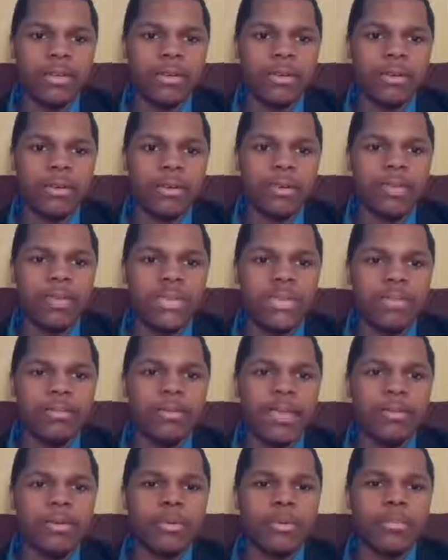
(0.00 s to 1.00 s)
But we need
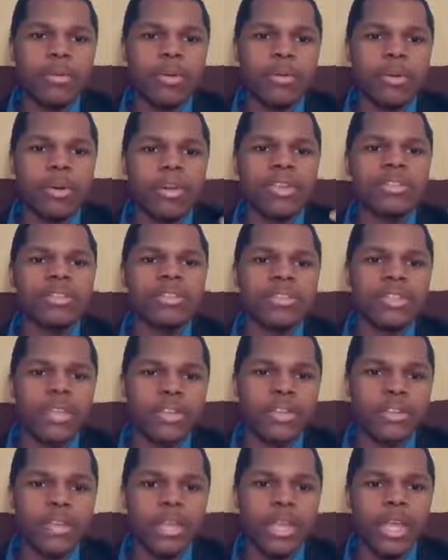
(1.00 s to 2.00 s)
people to be more
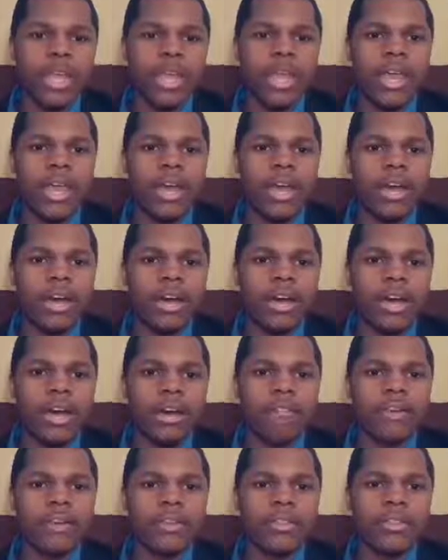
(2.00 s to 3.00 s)
considerate uh,
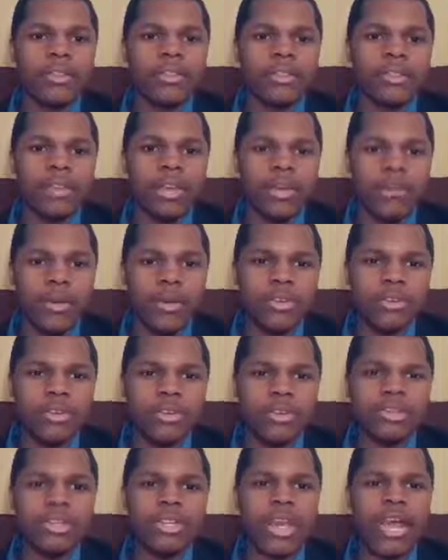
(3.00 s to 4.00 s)
of others'
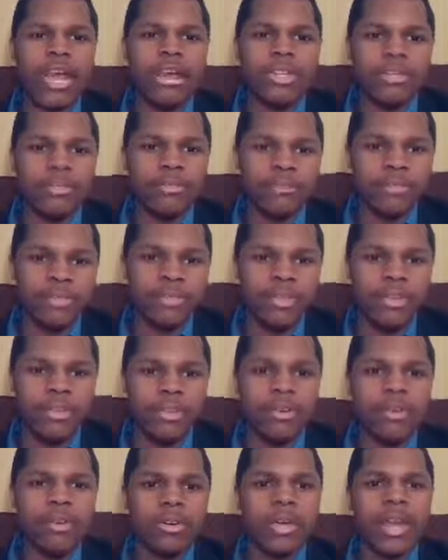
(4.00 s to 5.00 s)
emotions and how they
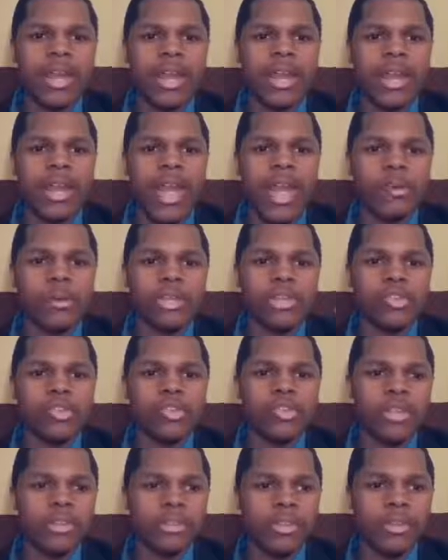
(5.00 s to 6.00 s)
feel and how we
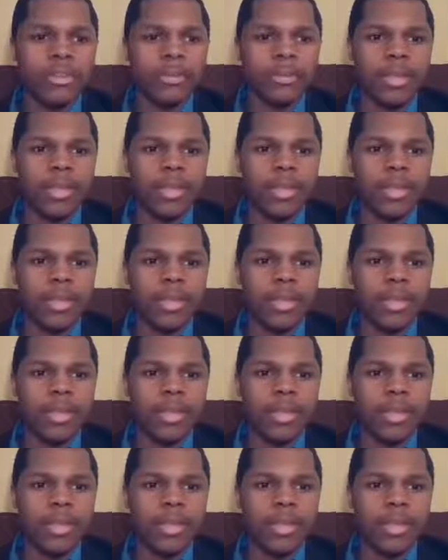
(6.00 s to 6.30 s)
treat them.